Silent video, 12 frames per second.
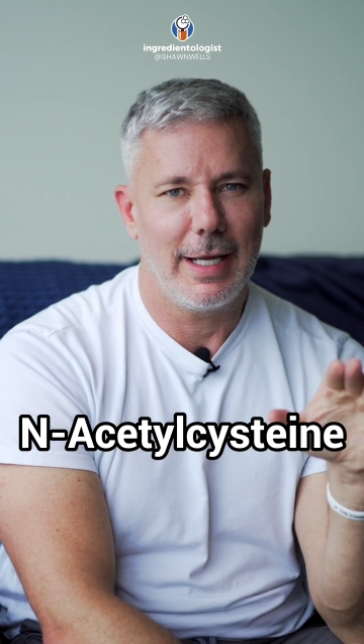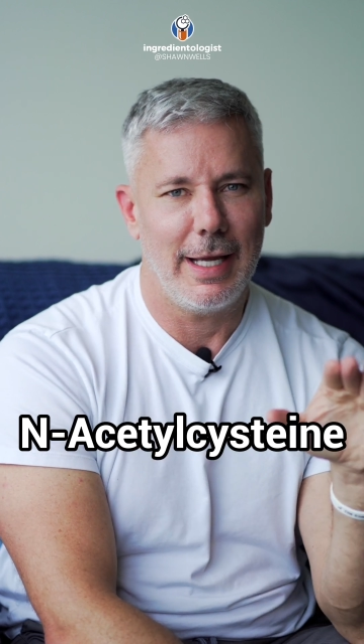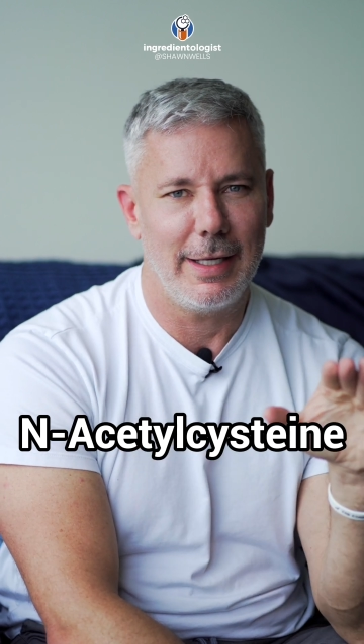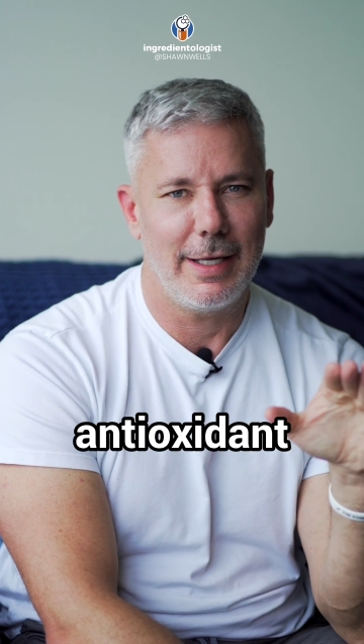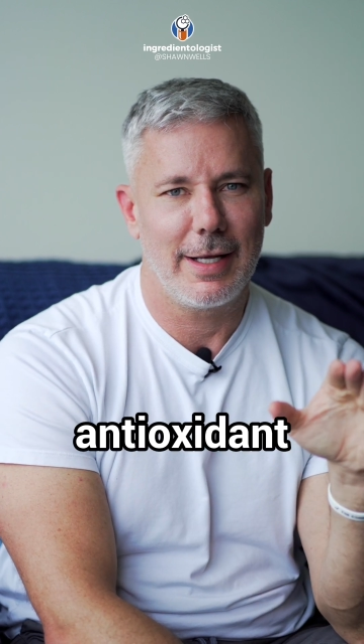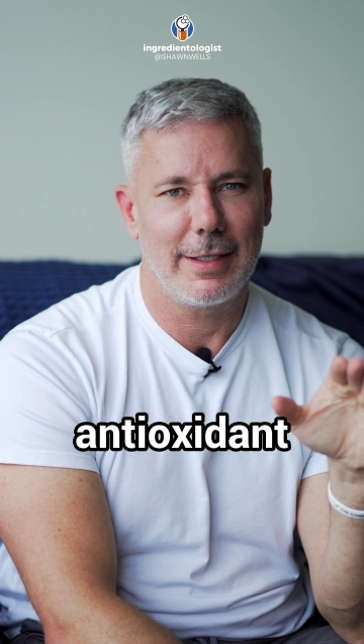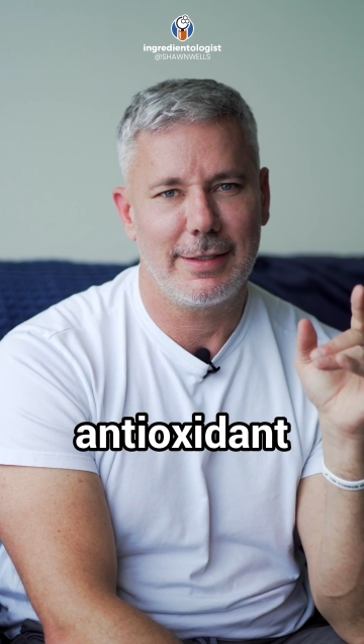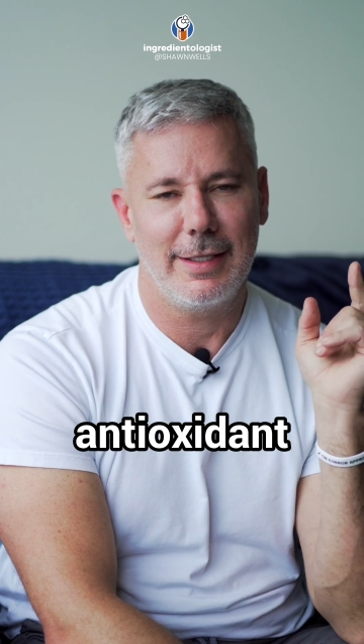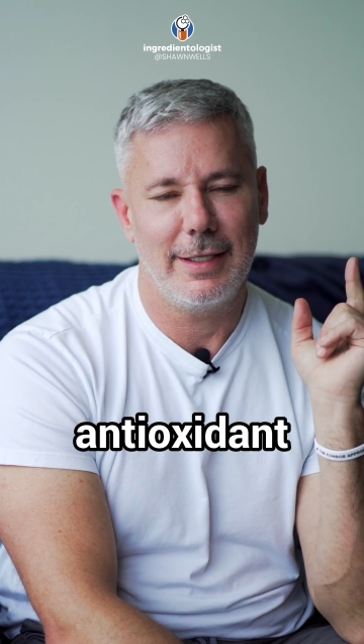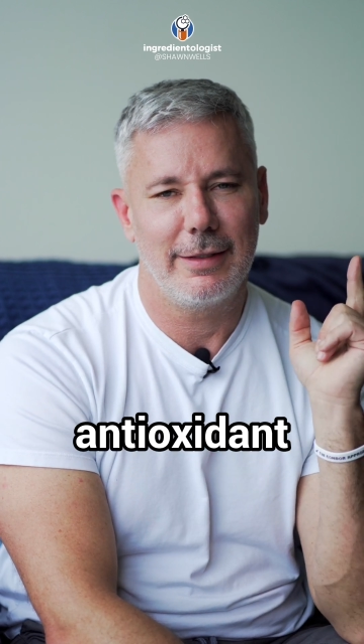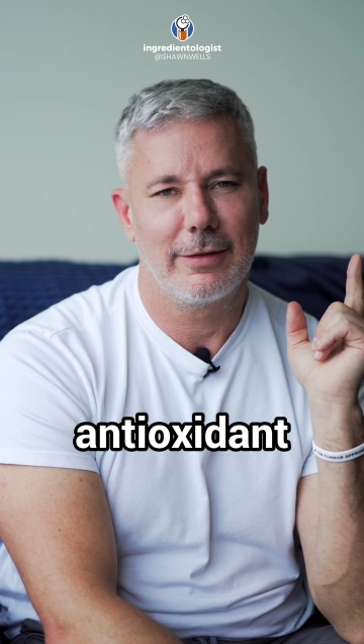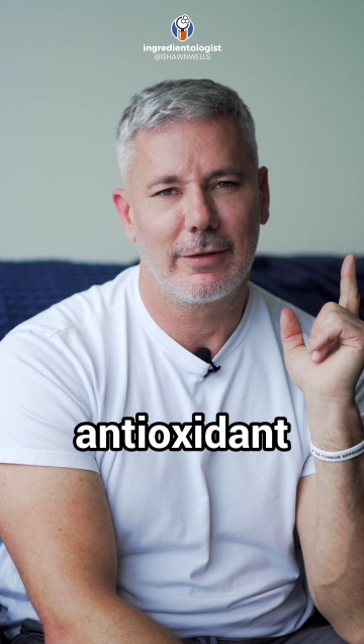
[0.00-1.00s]

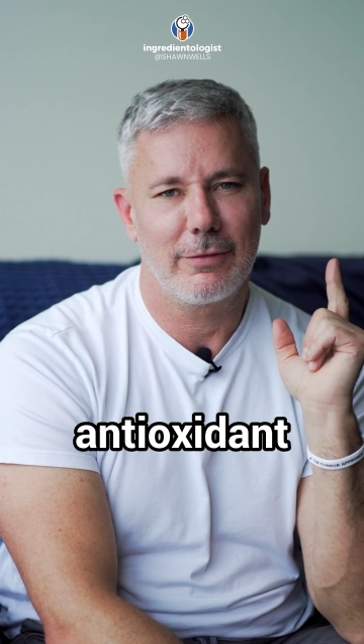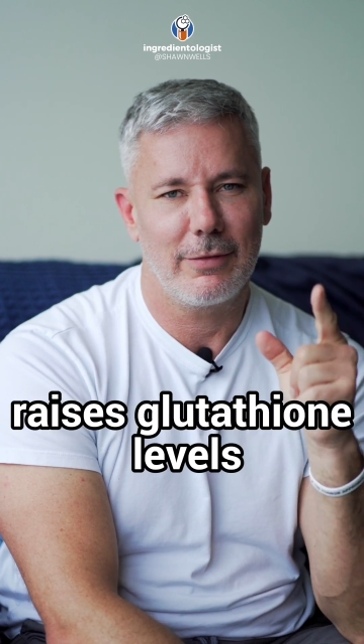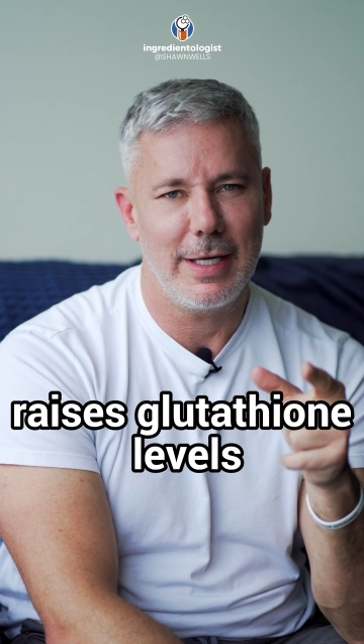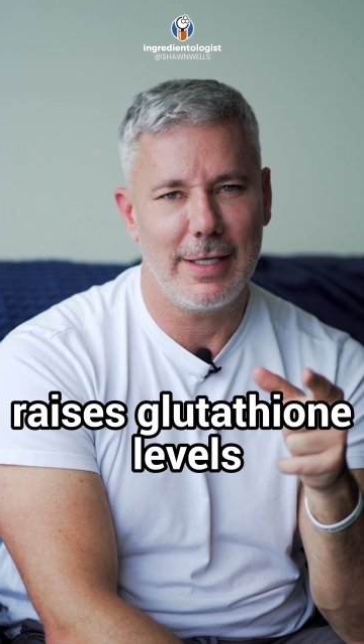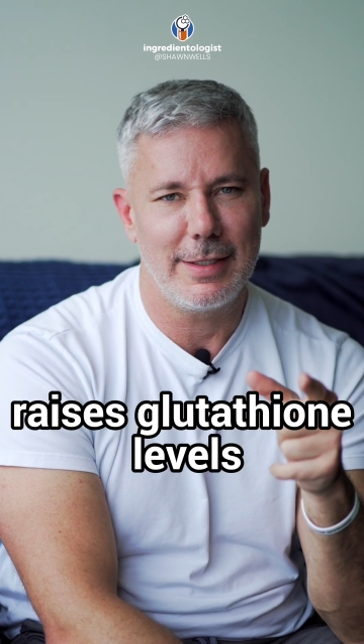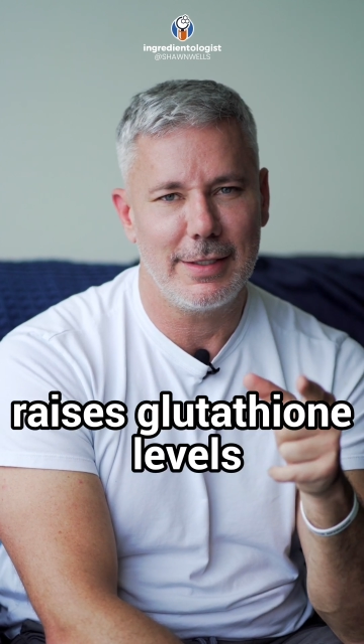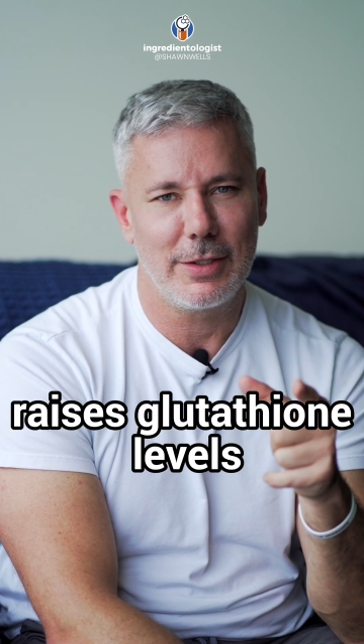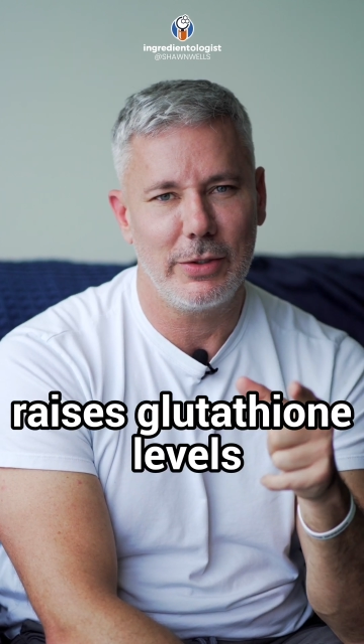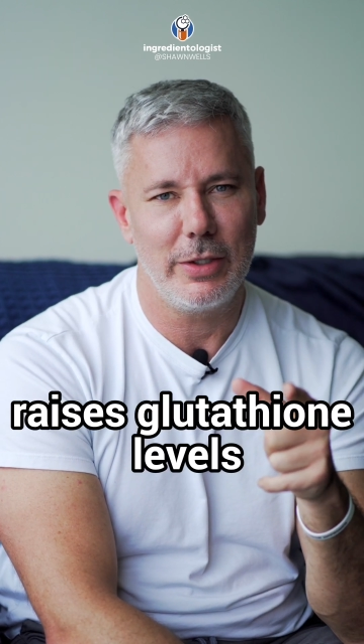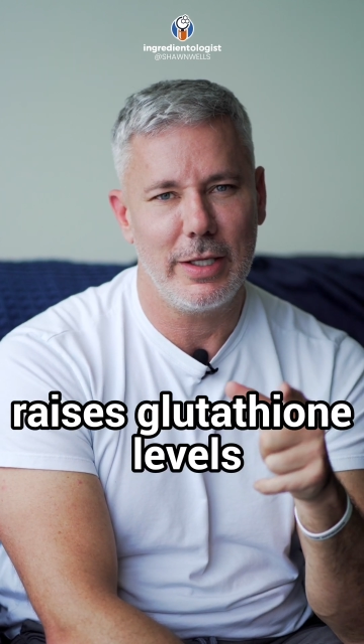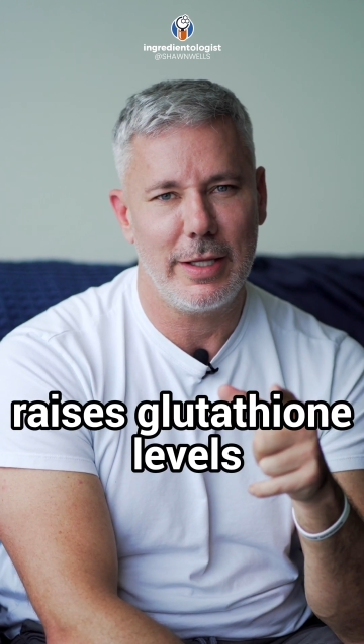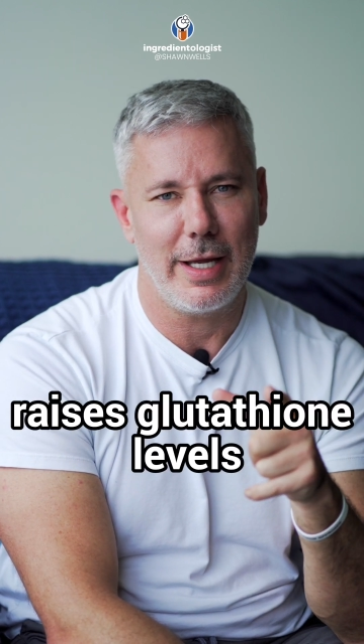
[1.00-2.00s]
antioxidant, raises
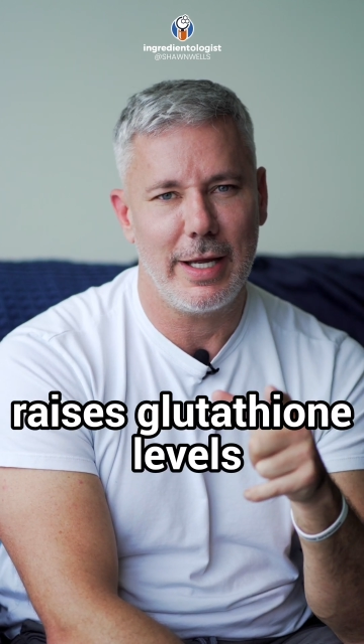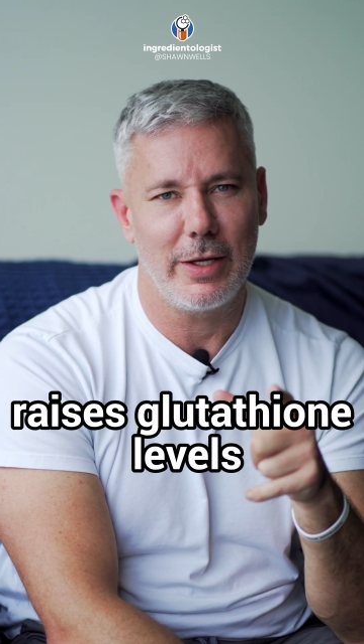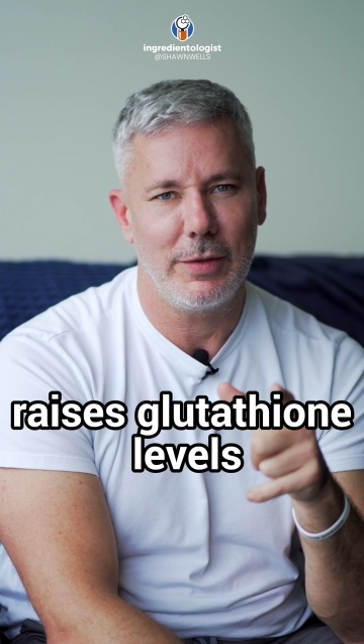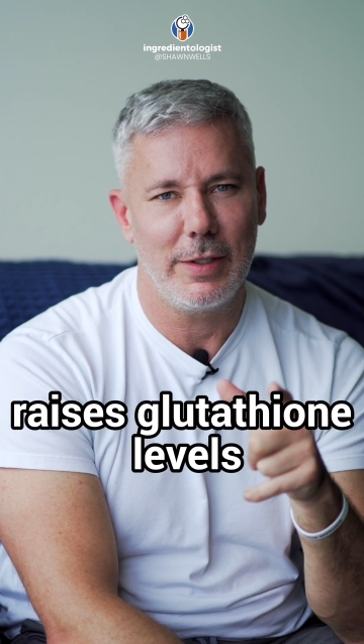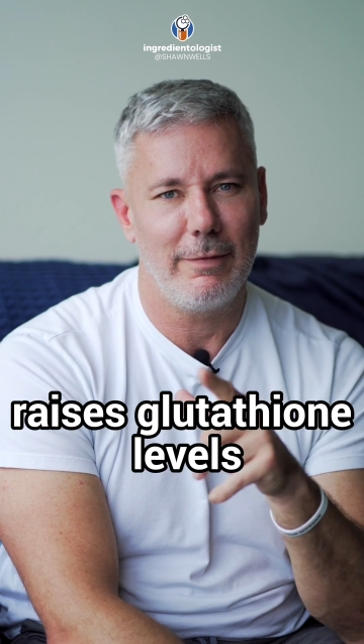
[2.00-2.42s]
glutathione